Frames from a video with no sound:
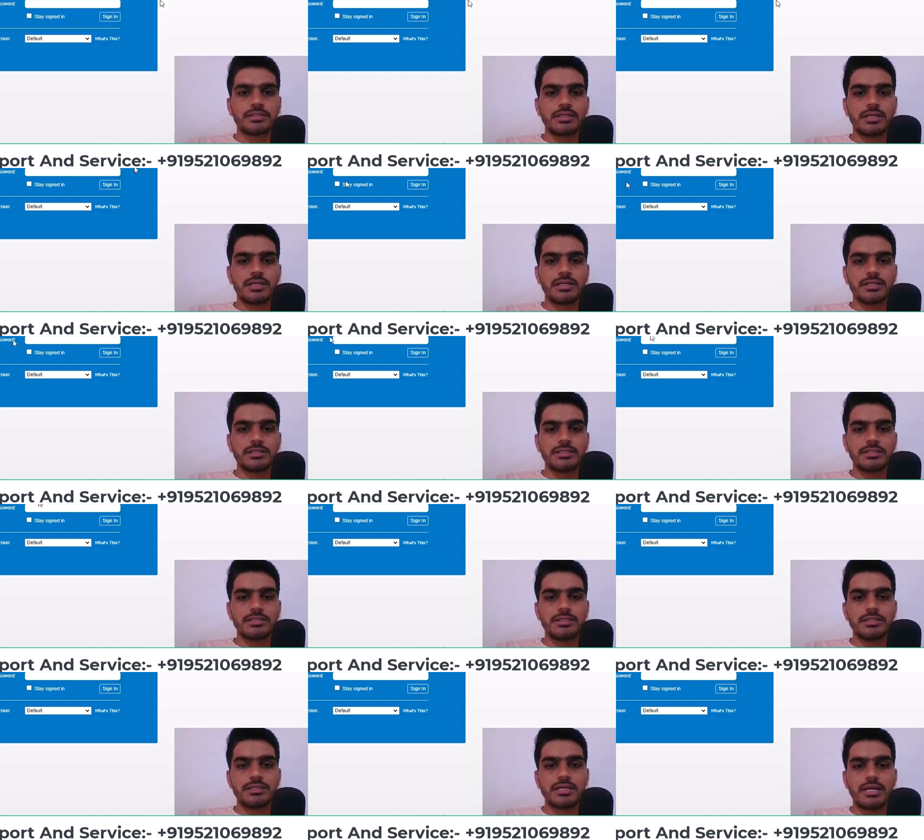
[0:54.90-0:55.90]
and here,
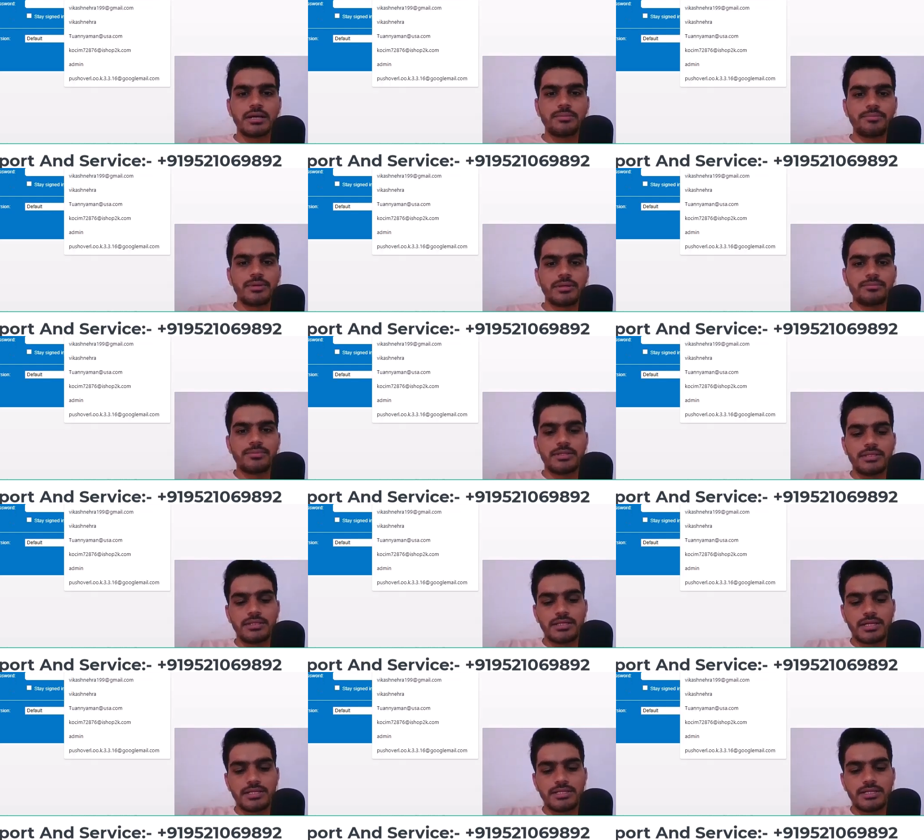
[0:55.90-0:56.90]
my ID is,
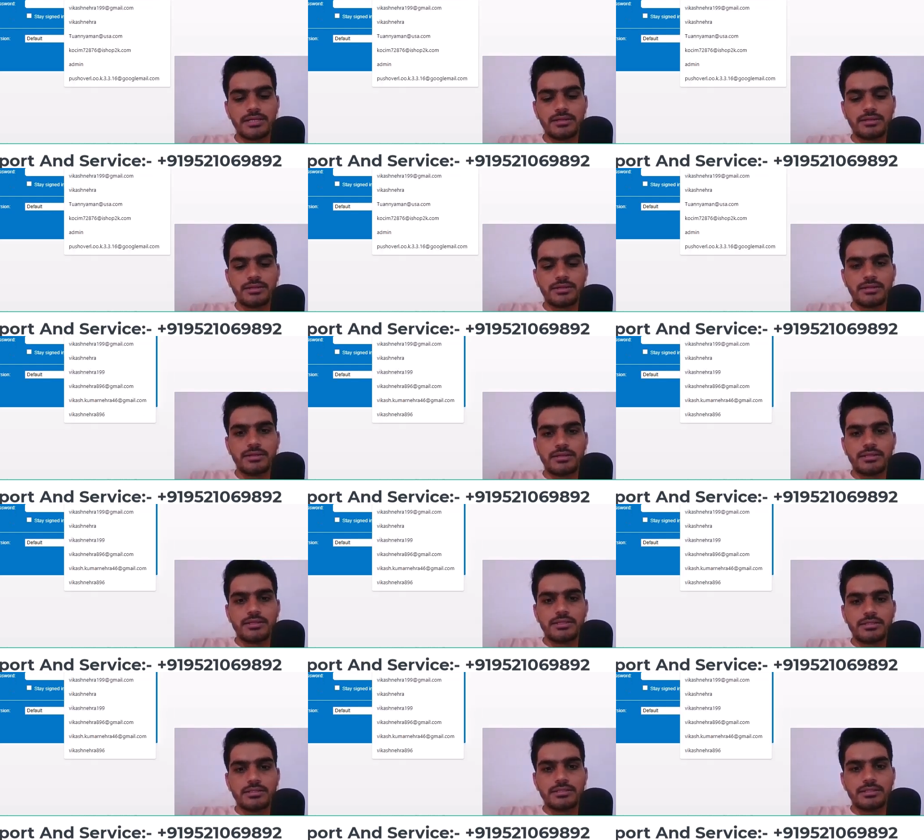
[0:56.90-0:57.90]
the username
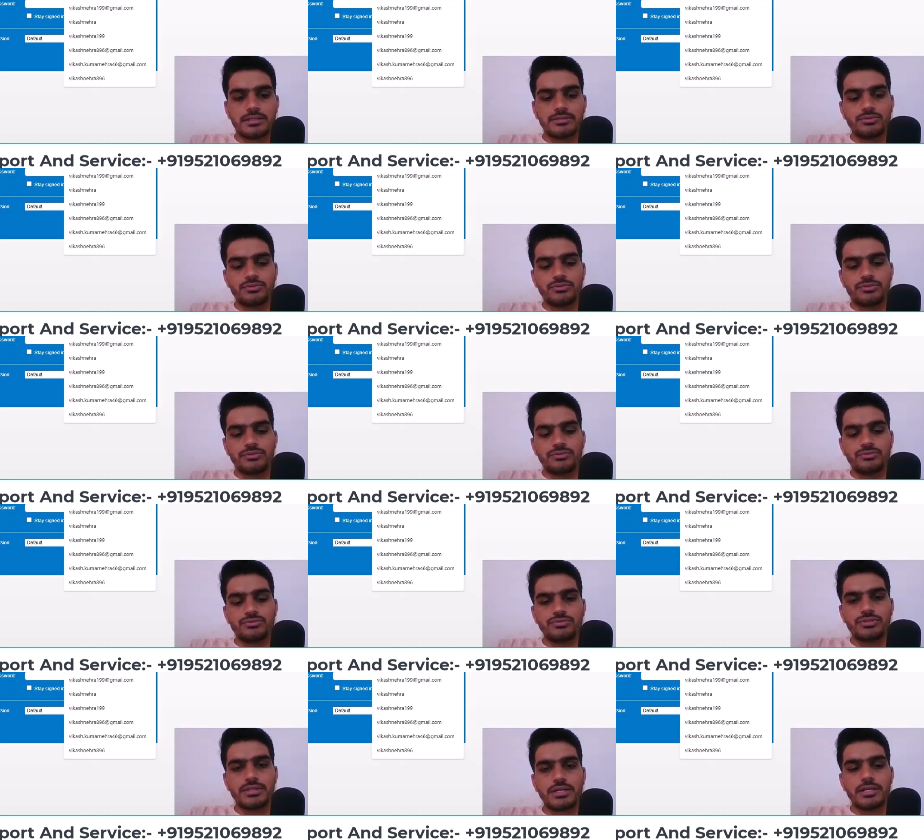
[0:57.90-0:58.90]
of it is Zabikas,
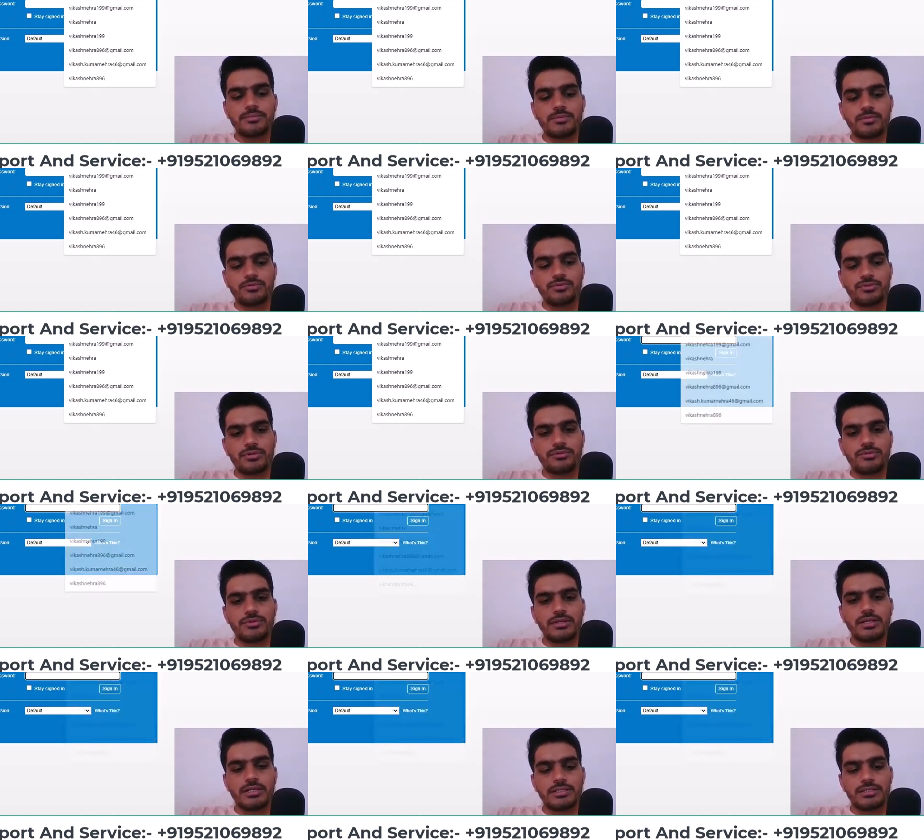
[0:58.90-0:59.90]
and I put the
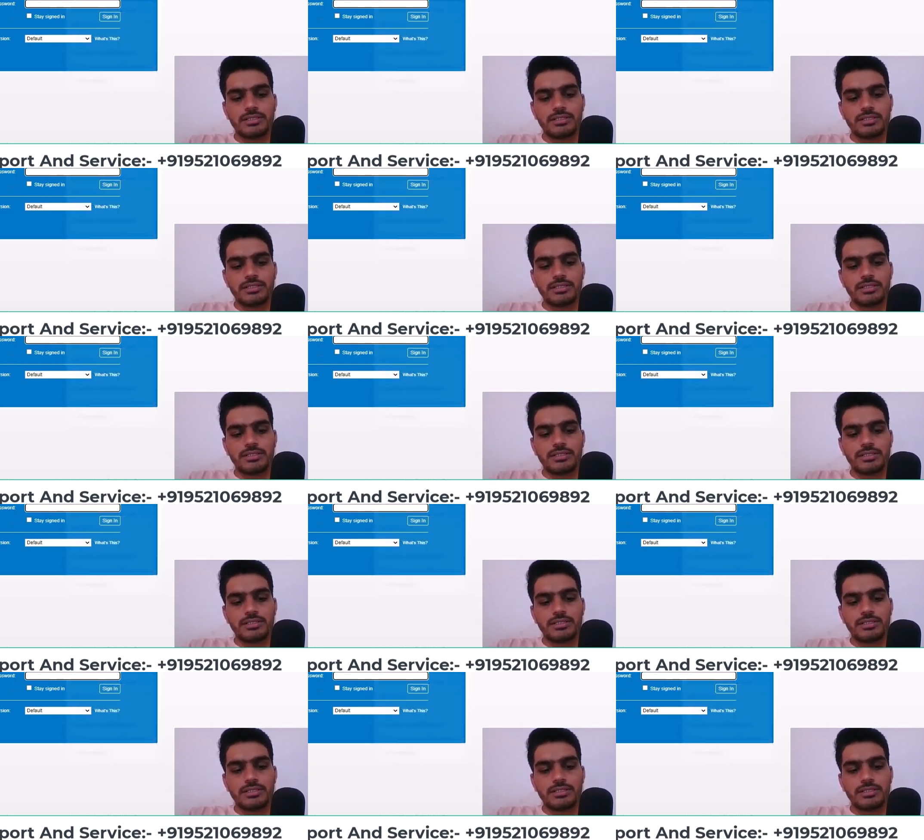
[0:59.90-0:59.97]
password and